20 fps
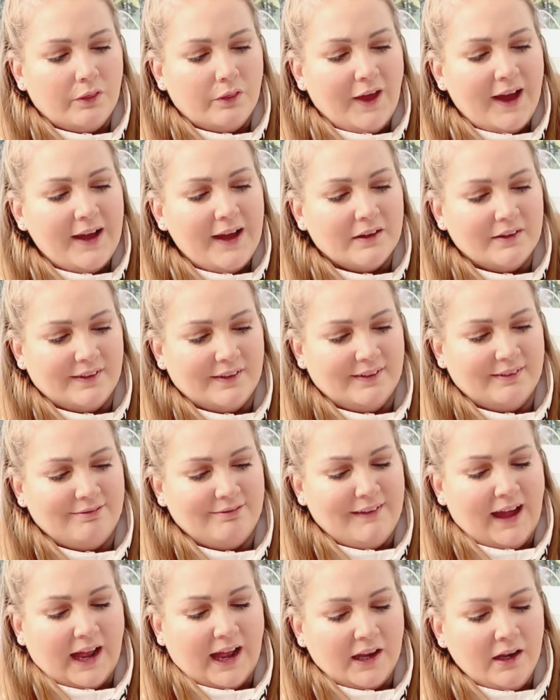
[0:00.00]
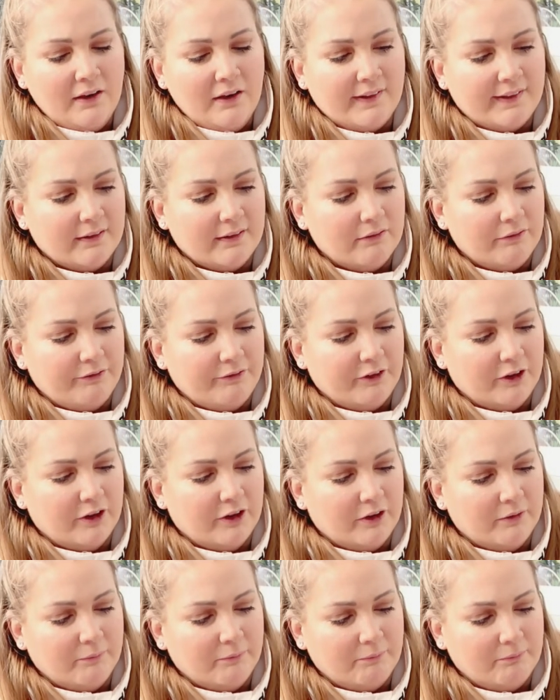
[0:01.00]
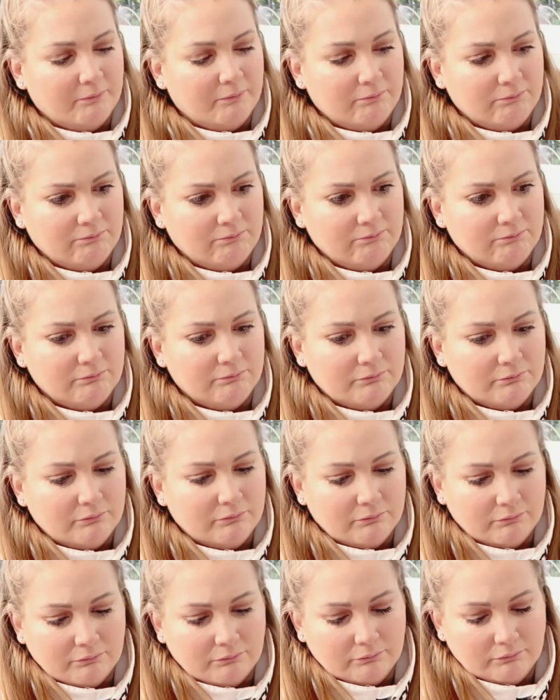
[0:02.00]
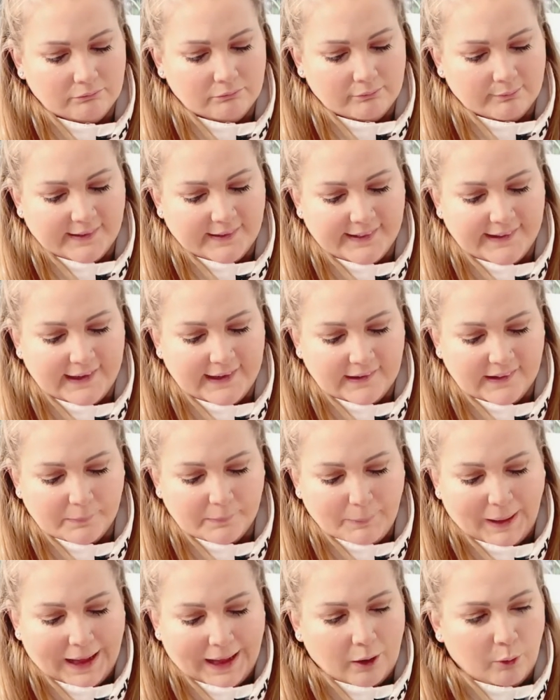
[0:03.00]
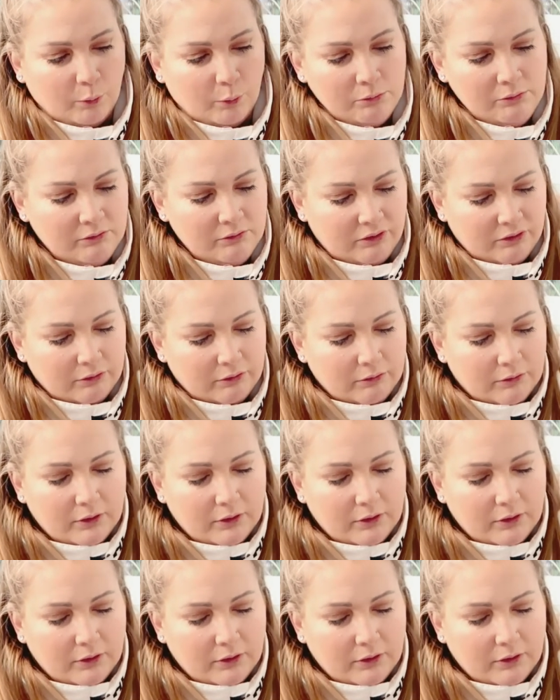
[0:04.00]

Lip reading: that's nice for £6.